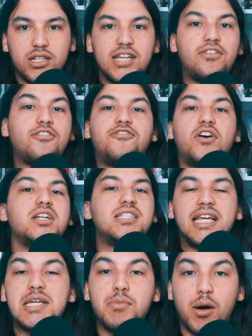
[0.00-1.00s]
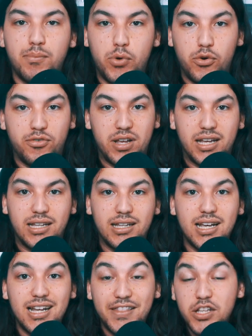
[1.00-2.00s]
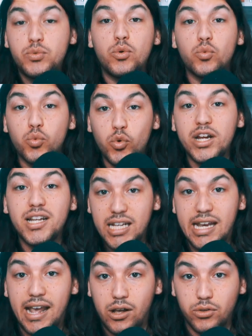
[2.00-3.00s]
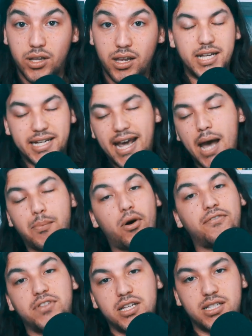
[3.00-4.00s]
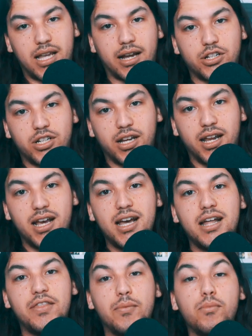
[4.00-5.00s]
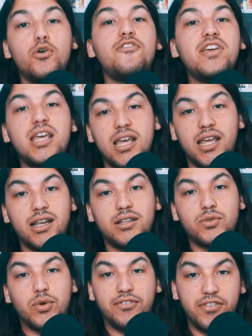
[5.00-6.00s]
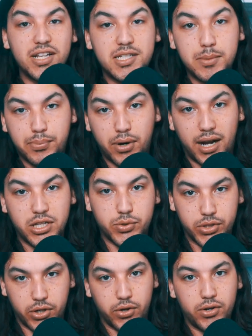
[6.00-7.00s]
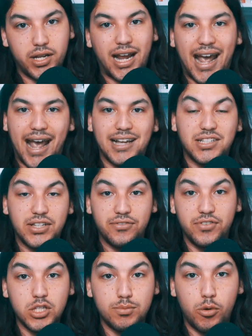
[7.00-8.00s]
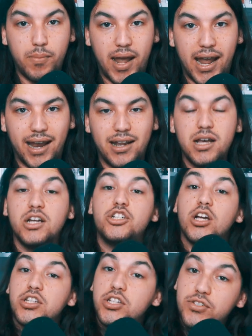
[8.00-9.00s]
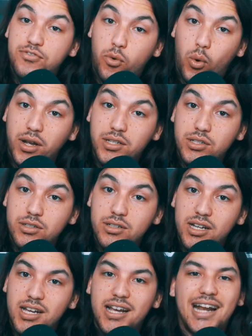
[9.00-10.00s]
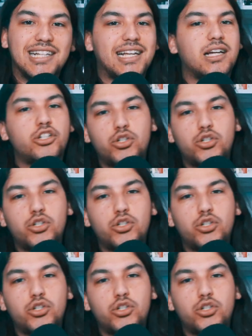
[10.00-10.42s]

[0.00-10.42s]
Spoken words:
give a fun team-up movie, and this one really nailed it. And to cap off this section, the movie ends with Vincent Price returning as the Invisible Man, just his voice, and it's like a